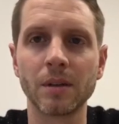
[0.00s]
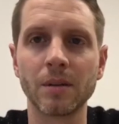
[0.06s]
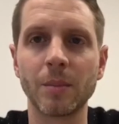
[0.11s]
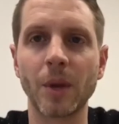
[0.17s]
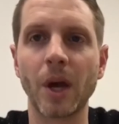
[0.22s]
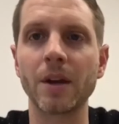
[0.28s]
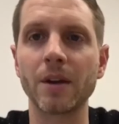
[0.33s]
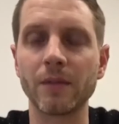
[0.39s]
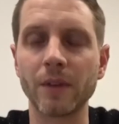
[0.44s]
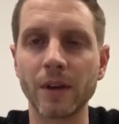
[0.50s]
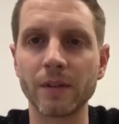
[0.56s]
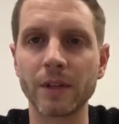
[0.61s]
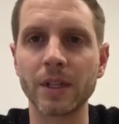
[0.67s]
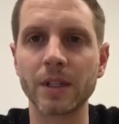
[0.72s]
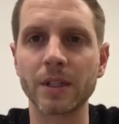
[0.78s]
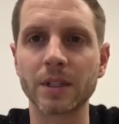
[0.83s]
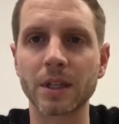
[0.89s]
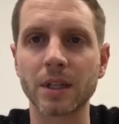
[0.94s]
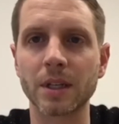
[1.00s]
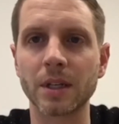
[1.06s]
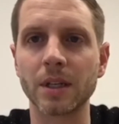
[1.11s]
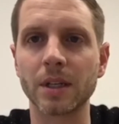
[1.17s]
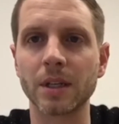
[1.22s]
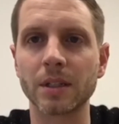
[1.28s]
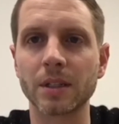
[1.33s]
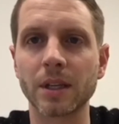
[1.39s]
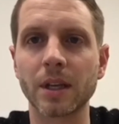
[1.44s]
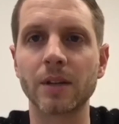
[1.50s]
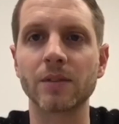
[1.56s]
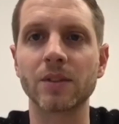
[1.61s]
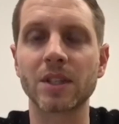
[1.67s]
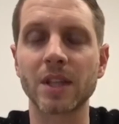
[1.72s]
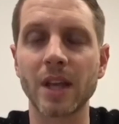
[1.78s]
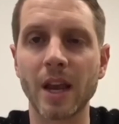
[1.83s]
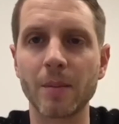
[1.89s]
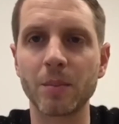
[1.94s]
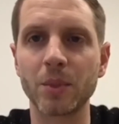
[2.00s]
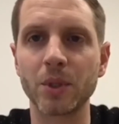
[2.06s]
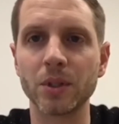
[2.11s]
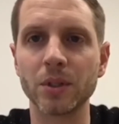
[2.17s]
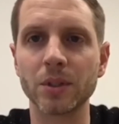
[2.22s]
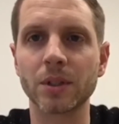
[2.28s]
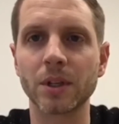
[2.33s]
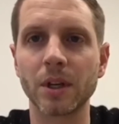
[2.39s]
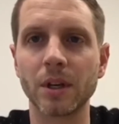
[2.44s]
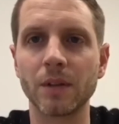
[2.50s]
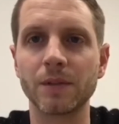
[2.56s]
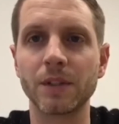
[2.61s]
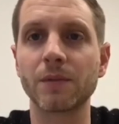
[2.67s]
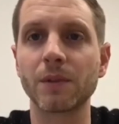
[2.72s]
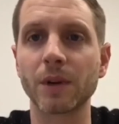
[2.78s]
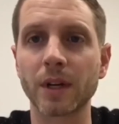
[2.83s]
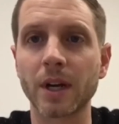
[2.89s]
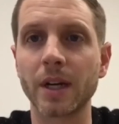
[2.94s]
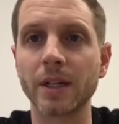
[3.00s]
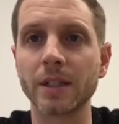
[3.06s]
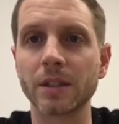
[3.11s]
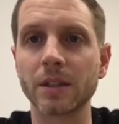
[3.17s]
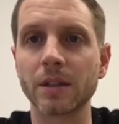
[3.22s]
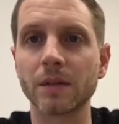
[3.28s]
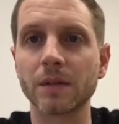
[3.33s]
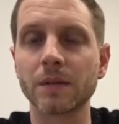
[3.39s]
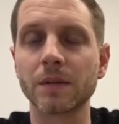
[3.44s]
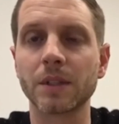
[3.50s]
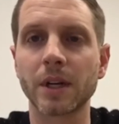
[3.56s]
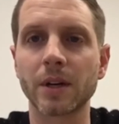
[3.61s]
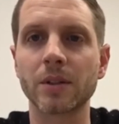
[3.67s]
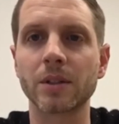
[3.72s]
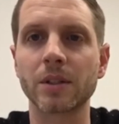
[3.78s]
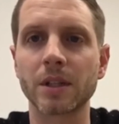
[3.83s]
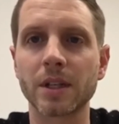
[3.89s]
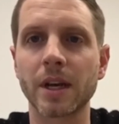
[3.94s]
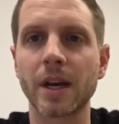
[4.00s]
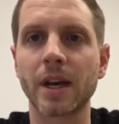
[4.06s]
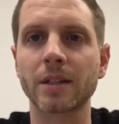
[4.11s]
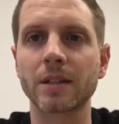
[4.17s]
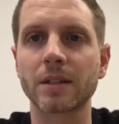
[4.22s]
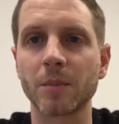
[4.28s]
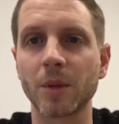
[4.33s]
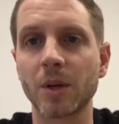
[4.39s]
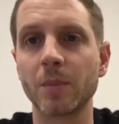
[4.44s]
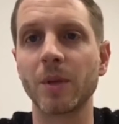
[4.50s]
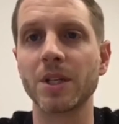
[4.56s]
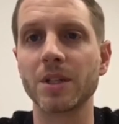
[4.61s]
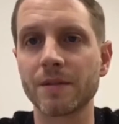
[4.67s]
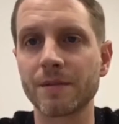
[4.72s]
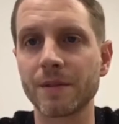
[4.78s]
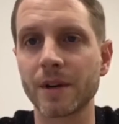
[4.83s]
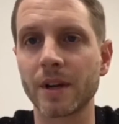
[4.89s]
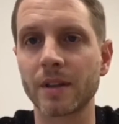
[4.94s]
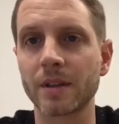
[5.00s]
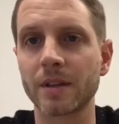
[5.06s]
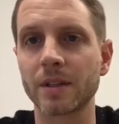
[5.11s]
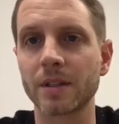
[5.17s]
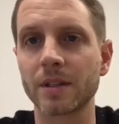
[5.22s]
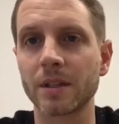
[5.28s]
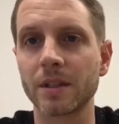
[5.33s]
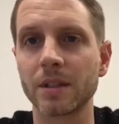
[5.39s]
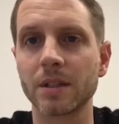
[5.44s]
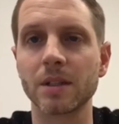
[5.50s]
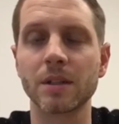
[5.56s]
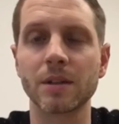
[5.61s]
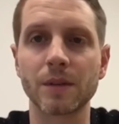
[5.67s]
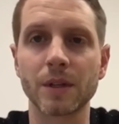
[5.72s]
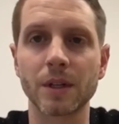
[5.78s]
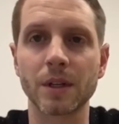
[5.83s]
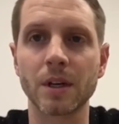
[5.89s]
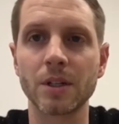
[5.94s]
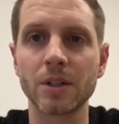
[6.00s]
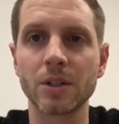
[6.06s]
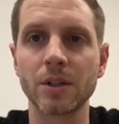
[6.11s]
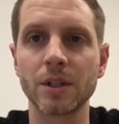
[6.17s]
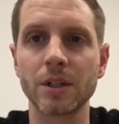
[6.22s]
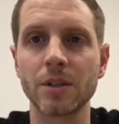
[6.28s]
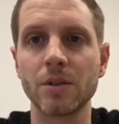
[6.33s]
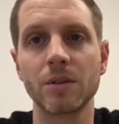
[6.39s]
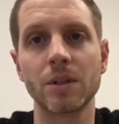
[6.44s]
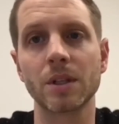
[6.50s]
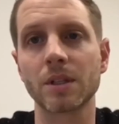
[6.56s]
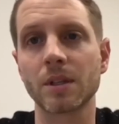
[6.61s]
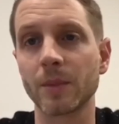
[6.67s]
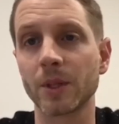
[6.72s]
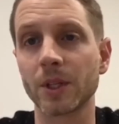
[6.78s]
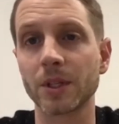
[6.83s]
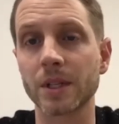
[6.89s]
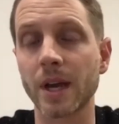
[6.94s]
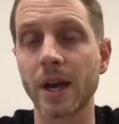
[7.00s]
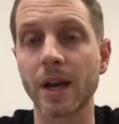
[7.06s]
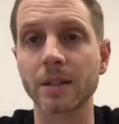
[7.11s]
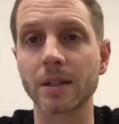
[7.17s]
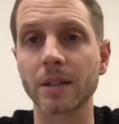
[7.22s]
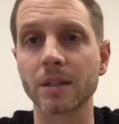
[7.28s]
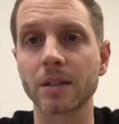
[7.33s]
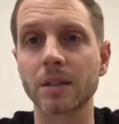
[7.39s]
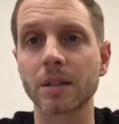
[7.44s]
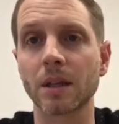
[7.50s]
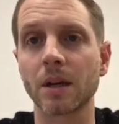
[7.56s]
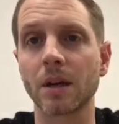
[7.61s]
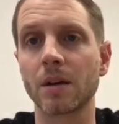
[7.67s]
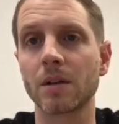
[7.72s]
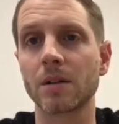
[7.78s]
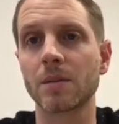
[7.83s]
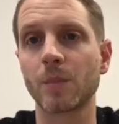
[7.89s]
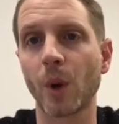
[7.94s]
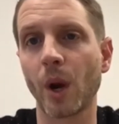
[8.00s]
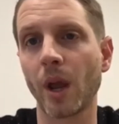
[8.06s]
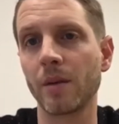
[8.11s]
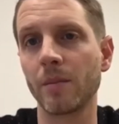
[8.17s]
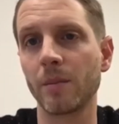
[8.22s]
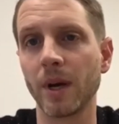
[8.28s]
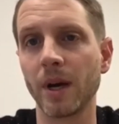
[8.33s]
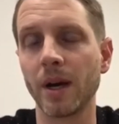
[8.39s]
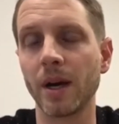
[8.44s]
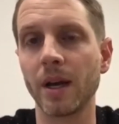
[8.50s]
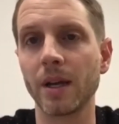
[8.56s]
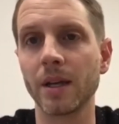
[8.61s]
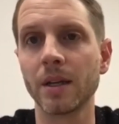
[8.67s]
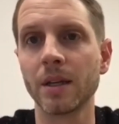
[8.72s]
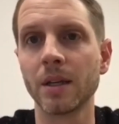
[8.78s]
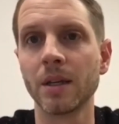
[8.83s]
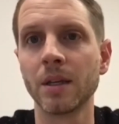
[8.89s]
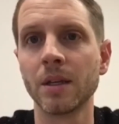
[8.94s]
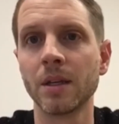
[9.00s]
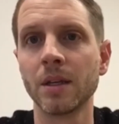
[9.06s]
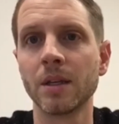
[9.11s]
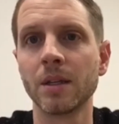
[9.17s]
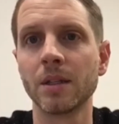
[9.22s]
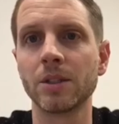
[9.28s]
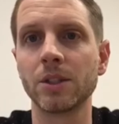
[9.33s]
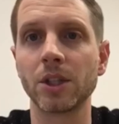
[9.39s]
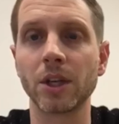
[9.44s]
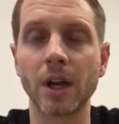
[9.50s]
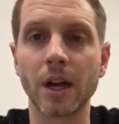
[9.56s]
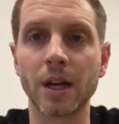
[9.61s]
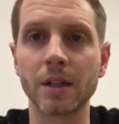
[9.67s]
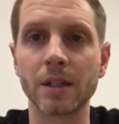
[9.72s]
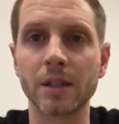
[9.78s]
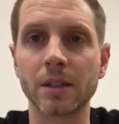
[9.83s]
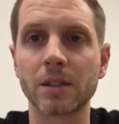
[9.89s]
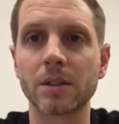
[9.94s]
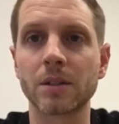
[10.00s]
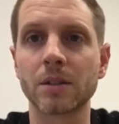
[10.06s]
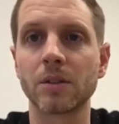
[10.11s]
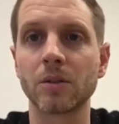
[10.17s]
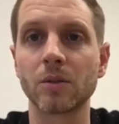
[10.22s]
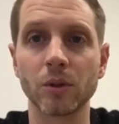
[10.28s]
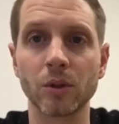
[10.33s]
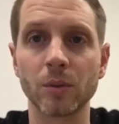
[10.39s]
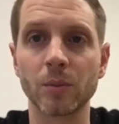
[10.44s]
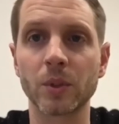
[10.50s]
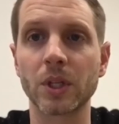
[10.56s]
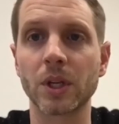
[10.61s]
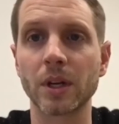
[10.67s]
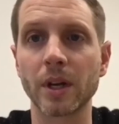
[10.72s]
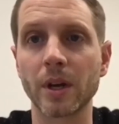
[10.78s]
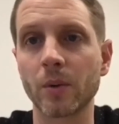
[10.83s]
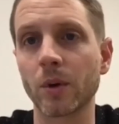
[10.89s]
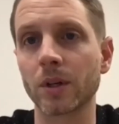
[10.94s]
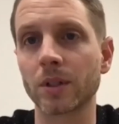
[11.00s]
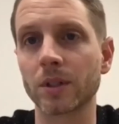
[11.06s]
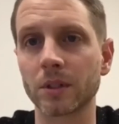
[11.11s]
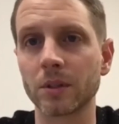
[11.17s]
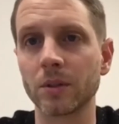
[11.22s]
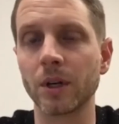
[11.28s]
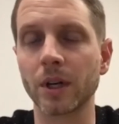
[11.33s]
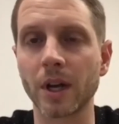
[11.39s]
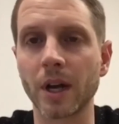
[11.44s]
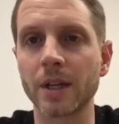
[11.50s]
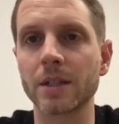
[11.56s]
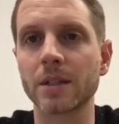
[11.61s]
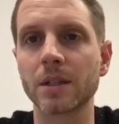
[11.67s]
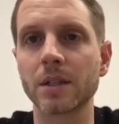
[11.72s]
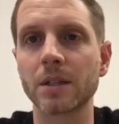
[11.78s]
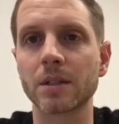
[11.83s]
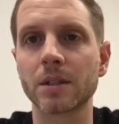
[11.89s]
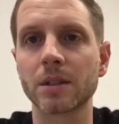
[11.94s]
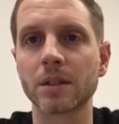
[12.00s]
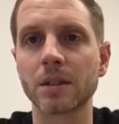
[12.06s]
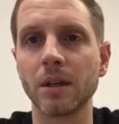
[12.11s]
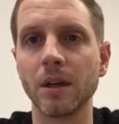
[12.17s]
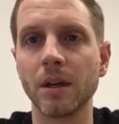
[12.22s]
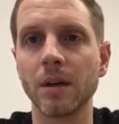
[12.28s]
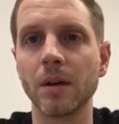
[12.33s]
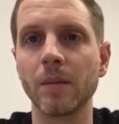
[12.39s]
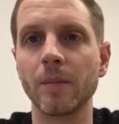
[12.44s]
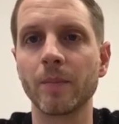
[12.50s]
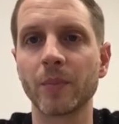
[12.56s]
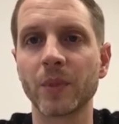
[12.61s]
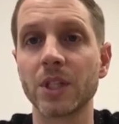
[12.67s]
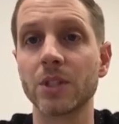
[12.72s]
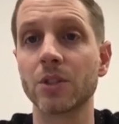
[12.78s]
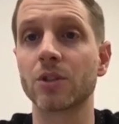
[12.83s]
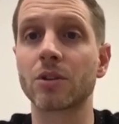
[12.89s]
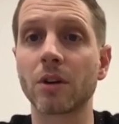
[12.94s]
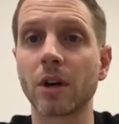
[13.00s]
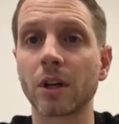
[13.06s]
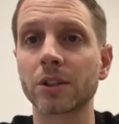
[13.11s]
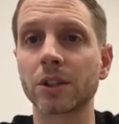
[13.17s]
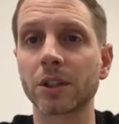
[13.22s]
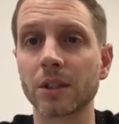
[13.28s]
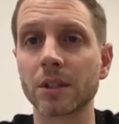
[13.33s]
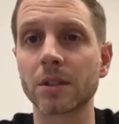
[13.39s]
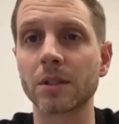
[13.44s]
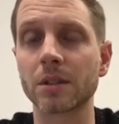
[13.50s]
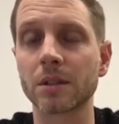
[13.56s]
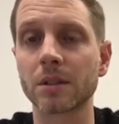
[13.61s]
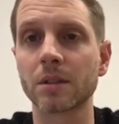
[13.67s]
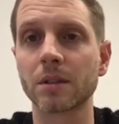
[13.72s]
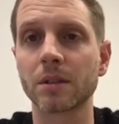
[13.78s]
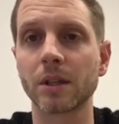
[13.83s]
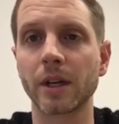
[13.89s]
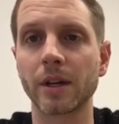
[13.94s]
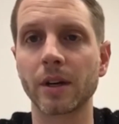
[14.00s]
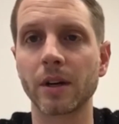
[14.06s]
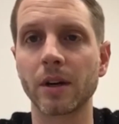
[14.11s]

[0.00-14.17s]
body of evidence and a set of samples of different kinds of terrorist attacks committed by different ethnicities in different countries using similar tactics that are spread by jihadist groups and networks, including ISIS, instructions that